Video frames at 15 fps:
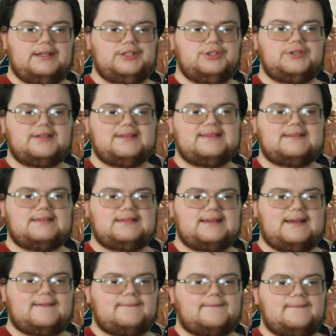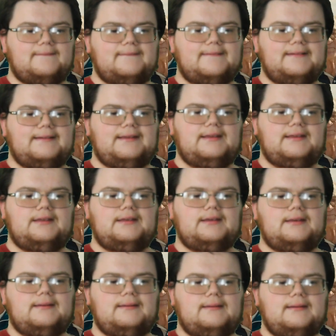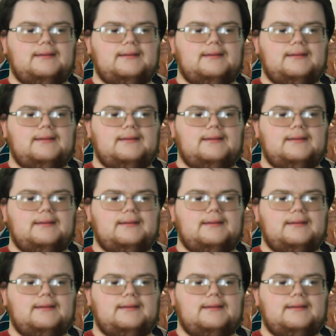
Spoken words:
And you can definitely